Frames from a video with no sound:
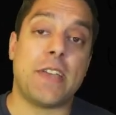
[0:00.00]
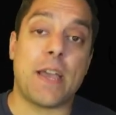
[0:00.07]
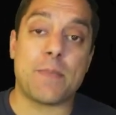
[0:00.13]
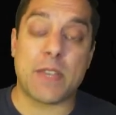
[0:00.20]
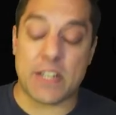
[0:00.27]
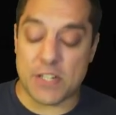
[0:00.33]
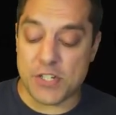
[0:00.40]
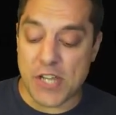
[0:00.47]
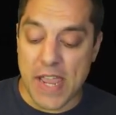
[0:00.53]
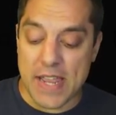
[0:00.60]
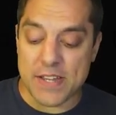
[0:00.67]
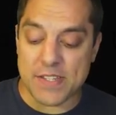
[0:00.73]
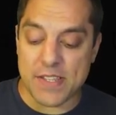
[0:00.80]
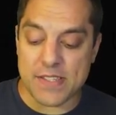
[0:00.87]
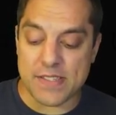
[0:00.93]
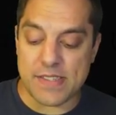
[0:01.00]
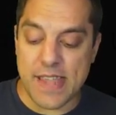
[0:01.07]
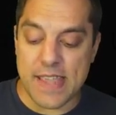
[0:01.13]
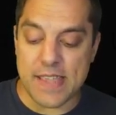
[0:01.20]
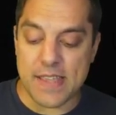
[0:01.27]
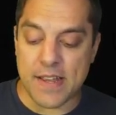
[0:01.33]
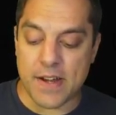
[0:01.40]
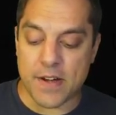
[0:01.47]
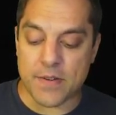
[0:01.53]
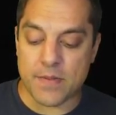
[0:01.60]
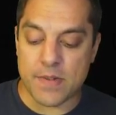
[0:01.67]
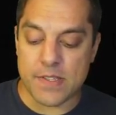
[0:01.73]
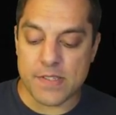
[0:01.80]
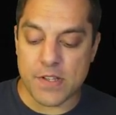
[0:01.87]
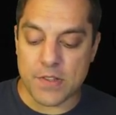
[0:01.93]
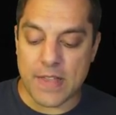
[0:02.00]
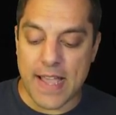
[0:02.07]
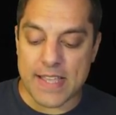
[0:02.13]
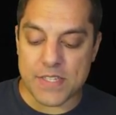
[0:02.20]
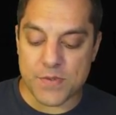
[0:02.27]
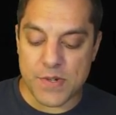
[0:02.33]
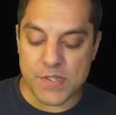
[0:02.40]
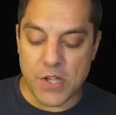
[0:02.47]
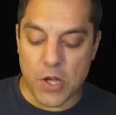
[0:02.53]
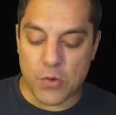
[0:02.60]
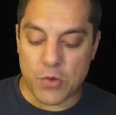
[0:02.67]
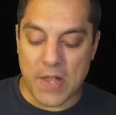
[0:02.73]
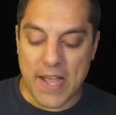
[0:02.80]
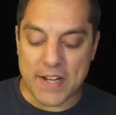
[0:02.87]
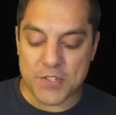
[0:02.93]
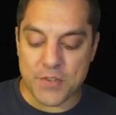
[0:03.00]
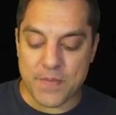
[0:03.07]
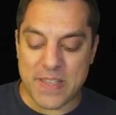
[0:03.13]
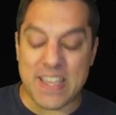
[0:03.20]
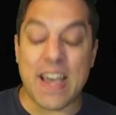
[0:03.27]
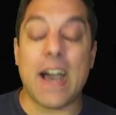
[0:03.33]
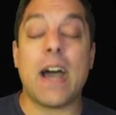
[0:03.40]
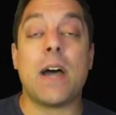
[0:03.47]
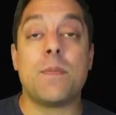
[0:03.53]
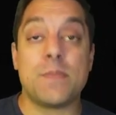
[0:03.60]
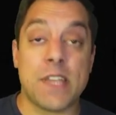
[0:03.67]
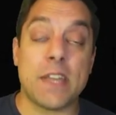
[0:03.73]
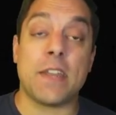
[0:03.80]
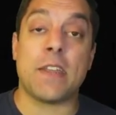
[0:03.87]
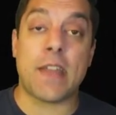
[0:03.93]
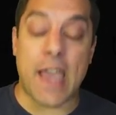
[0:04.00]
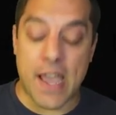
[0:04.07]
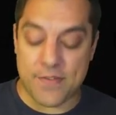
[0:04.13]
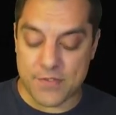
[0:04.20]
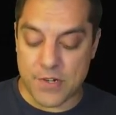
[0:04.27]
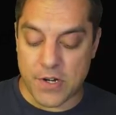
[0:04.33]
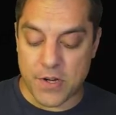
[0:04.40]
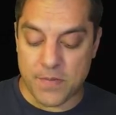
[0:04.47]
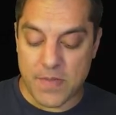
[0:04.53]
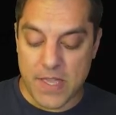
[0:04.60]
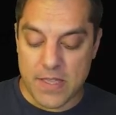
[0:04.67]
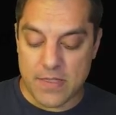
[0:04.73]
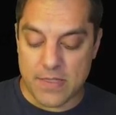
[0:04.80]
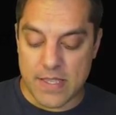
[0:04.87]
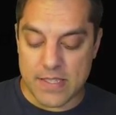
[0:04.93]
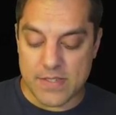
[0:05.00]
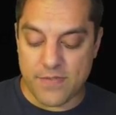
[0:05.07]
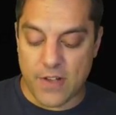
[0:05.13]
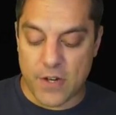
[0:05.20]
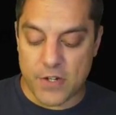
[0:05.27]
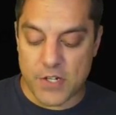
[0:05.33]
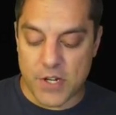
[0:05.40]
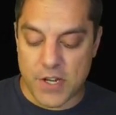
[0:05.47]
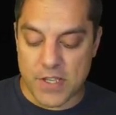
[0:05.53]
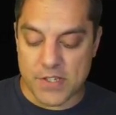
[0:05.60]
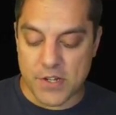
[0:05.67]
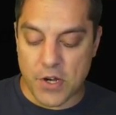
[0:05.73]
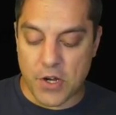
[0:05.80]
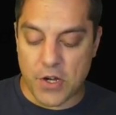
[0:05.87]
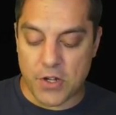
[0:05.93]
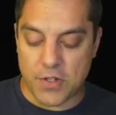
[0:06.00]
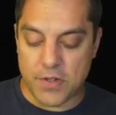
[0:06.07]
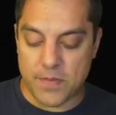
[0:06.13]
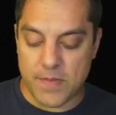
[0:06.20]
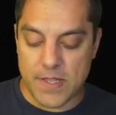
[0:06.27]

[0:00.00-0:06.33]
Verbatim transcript: I'm going to change the state here. So last result will actually be updated after this function is called